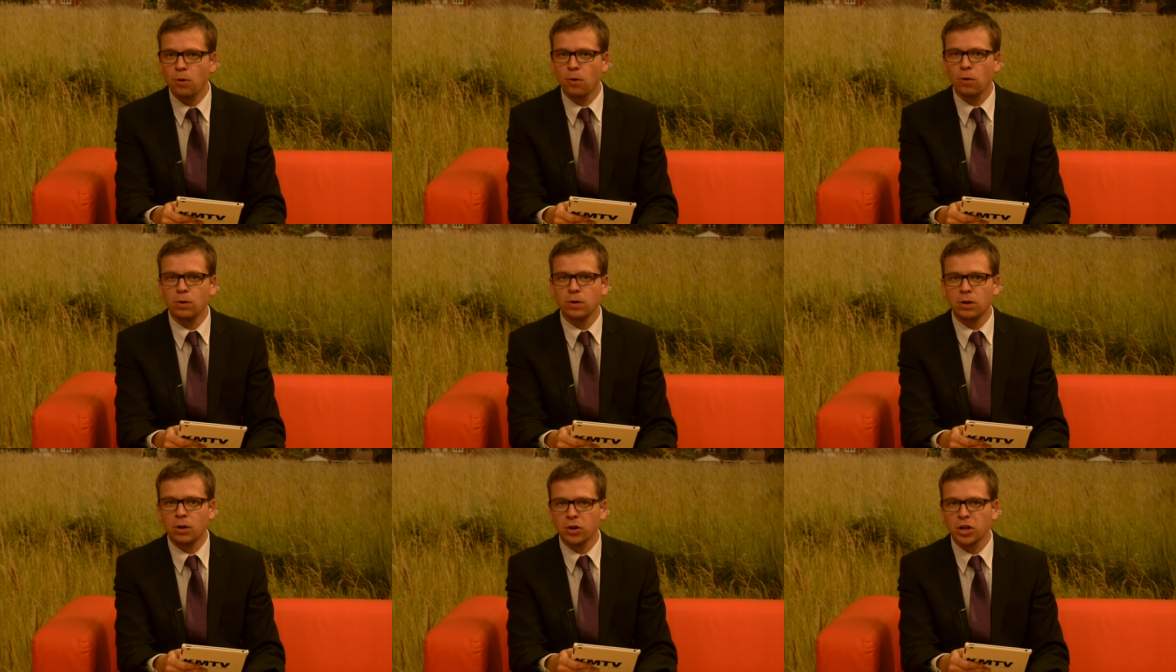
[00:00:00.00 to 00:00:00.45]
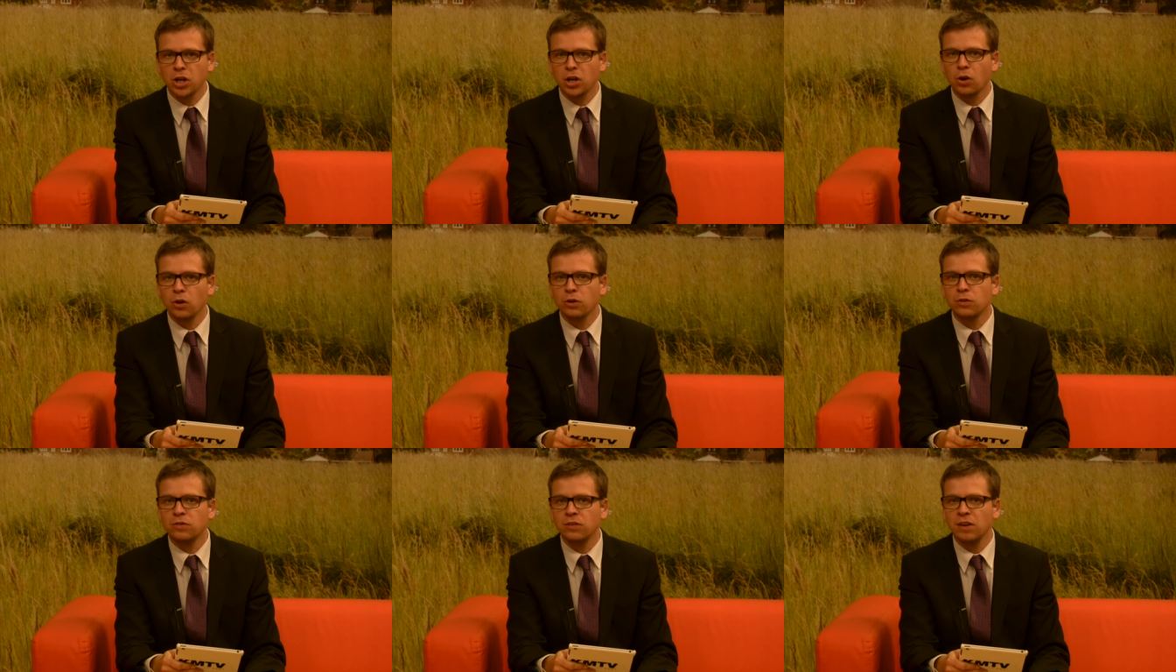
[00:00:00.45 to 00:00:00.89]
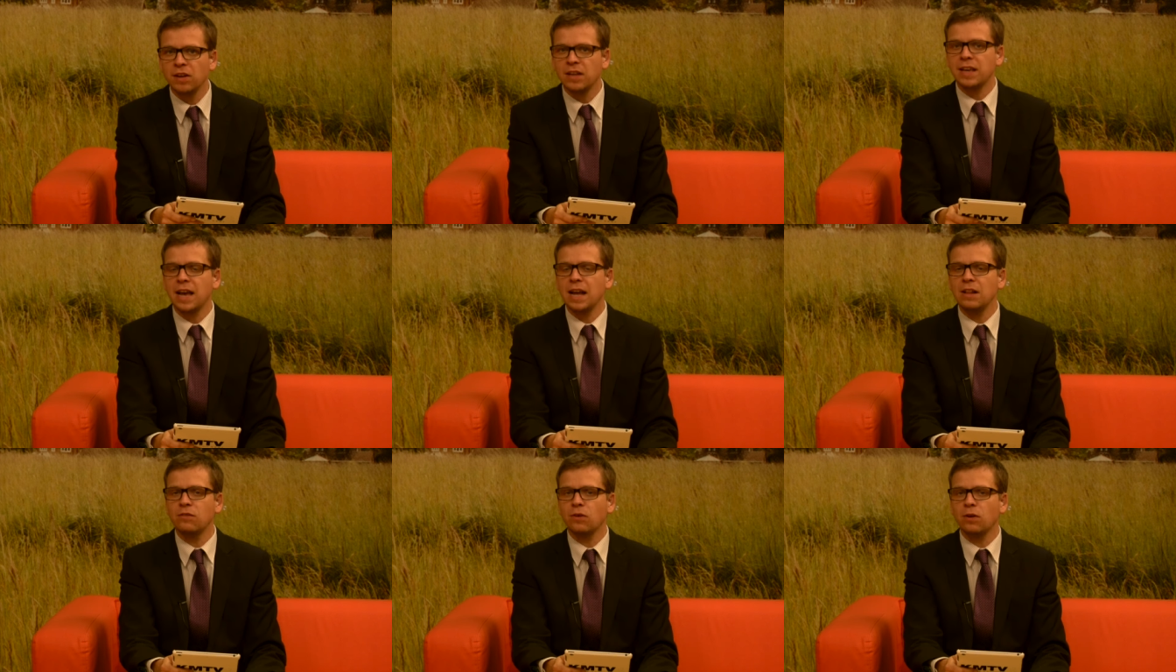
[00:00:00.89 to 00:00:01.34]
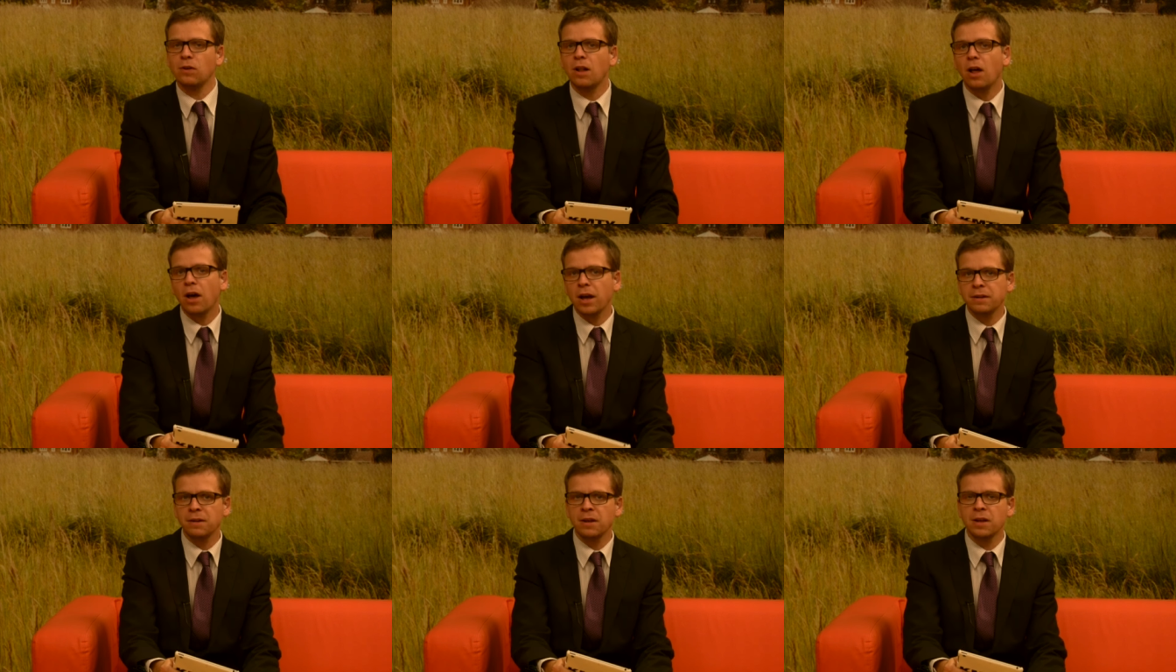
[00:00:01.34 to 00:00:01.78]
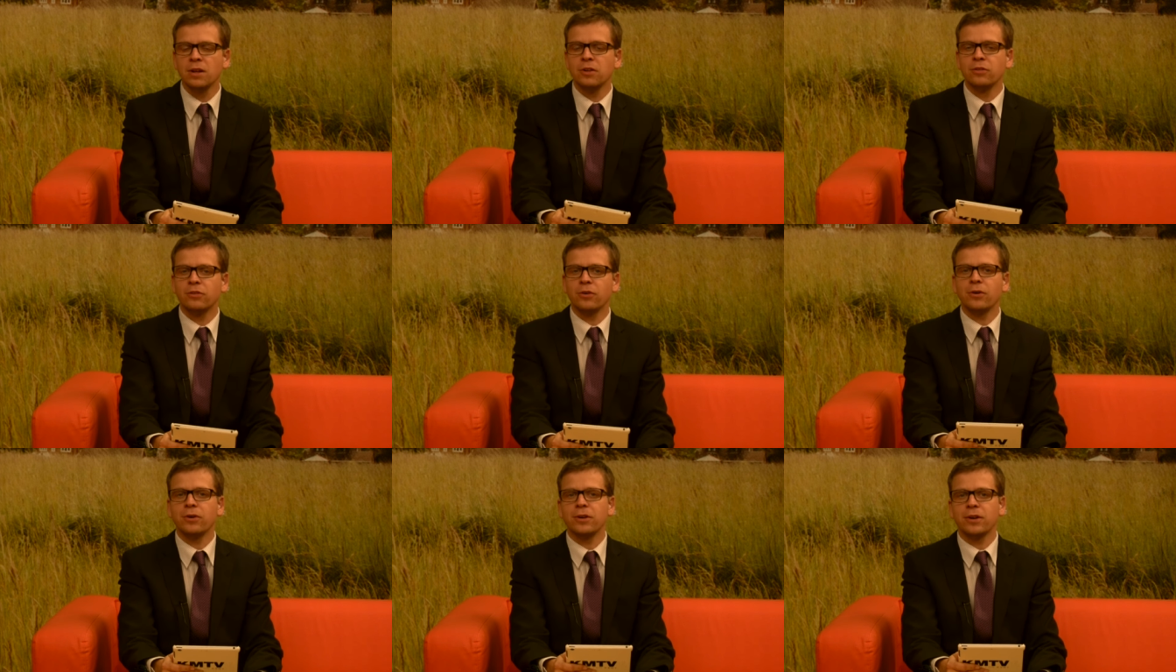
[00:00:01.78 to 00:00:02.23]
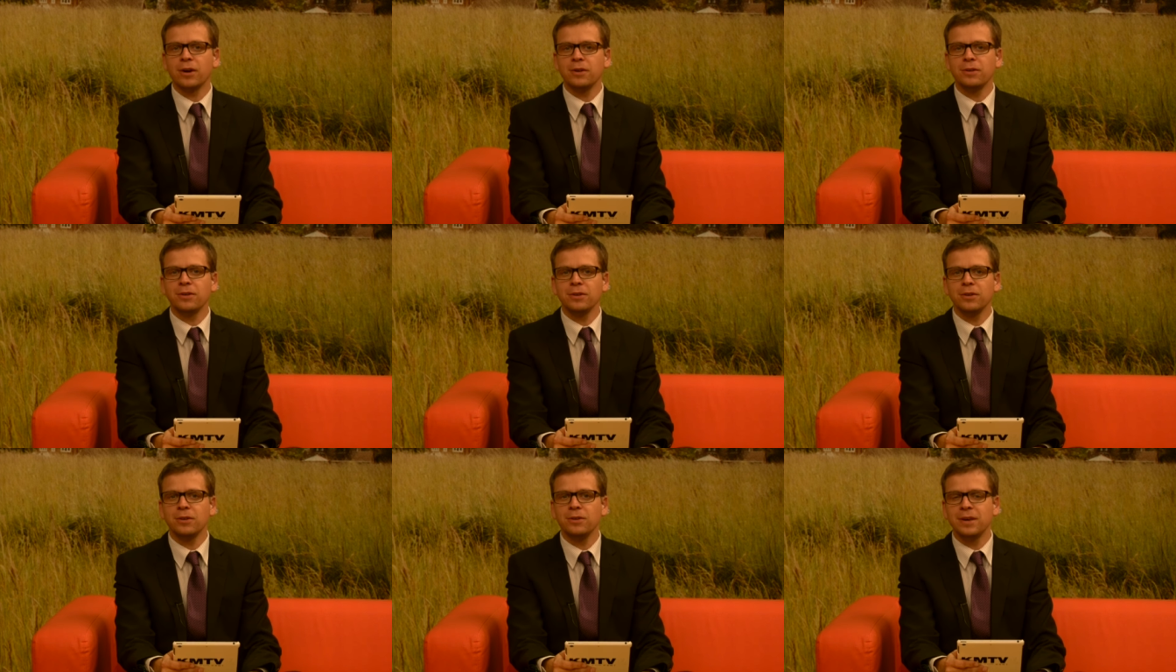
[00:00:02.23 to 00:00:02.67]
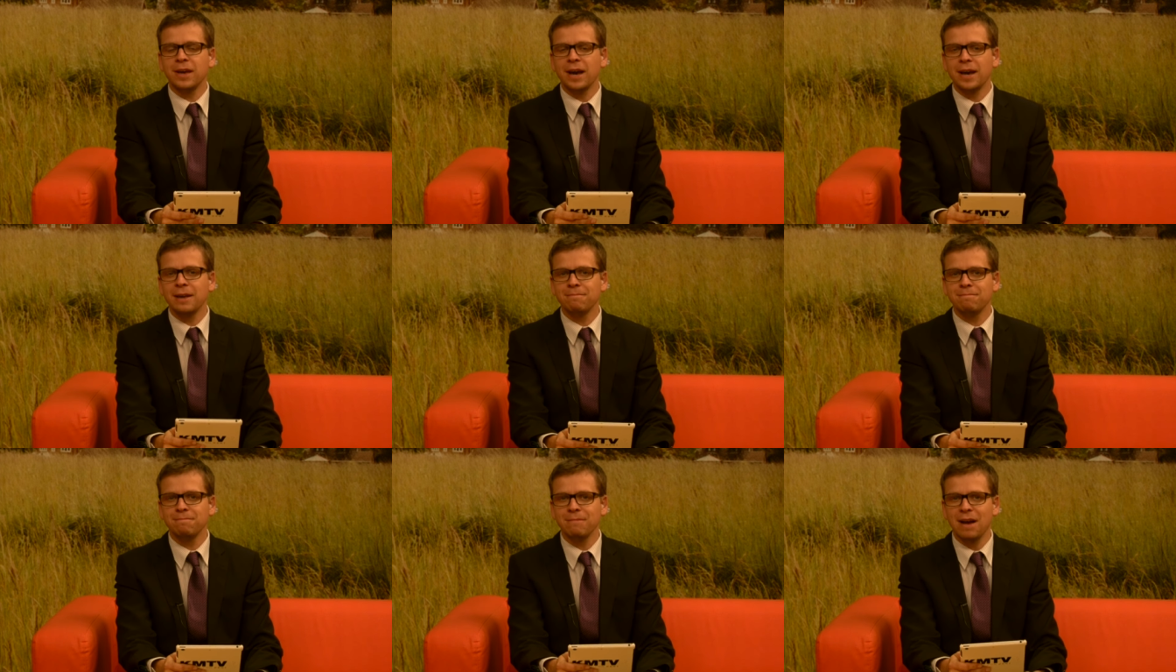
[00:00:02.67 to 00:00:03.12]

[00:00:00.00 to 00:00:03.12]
or logging on to kentonline.co.uk.